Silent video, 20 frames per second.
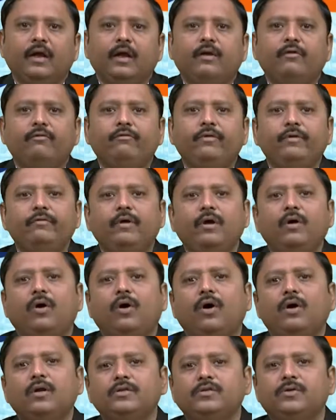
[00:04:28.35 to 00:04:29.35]
We will
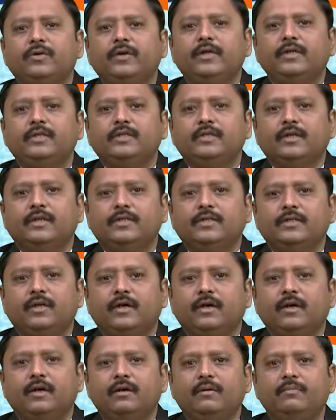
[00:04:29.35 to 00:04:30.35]
also discuss
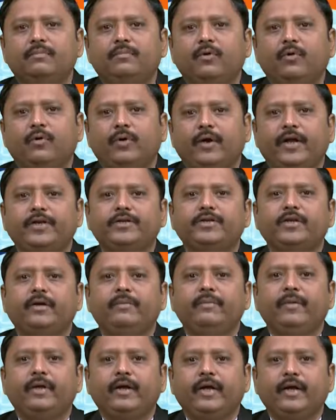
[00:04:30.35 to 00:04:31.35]
the protection
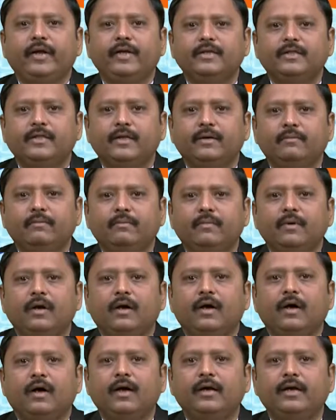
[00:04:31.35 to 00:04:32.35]
mechanism
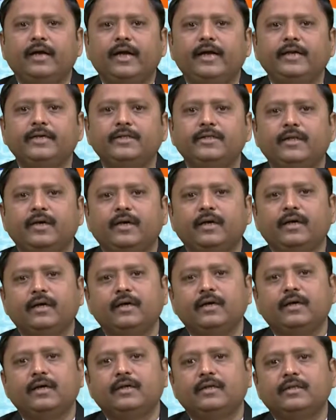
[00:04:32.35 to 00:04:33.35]
against the
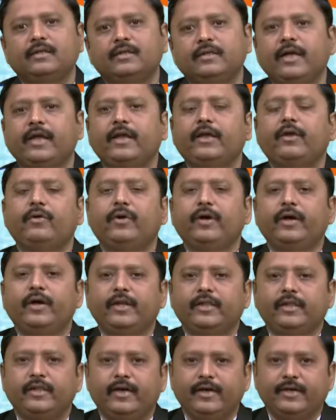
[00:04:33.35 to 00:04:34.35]
security
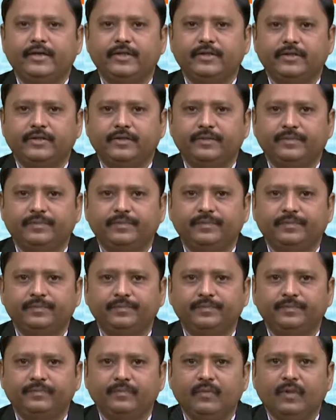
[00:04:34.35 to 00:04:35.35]
threats.
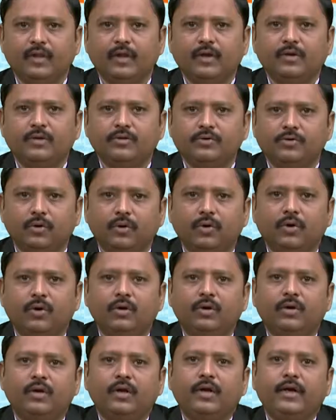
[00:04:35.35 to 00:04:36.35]
So,
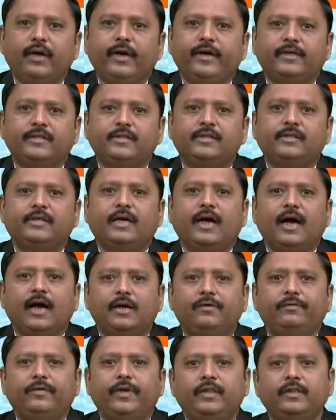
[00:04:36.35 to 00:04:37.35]
let us
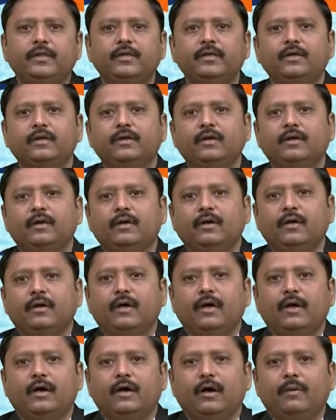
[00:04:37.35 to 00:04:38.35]
start with
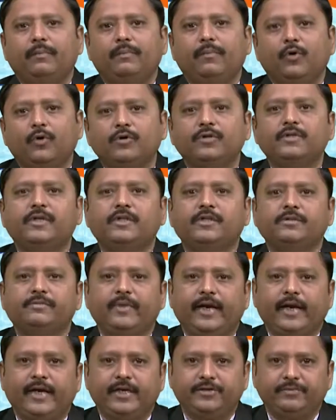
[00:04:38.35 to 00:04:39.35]
process
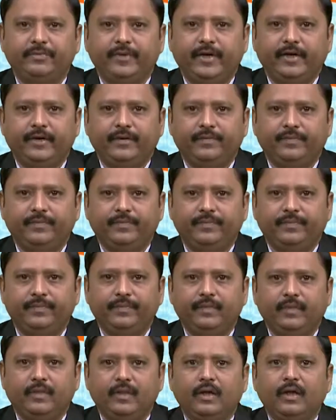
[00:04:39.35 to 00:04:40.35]
management.
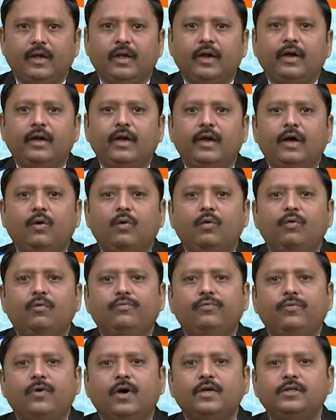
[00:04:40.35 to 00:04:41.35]
Now,
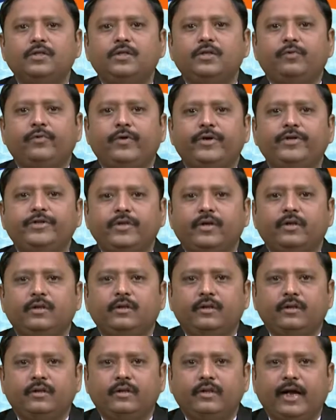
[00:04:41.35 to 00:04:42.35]
first
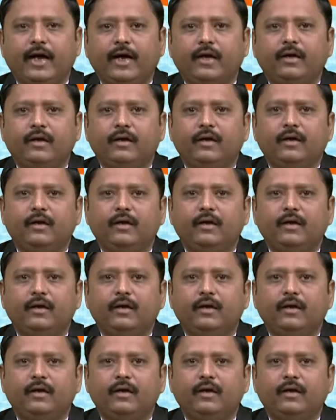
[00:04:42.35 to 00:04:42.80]
question that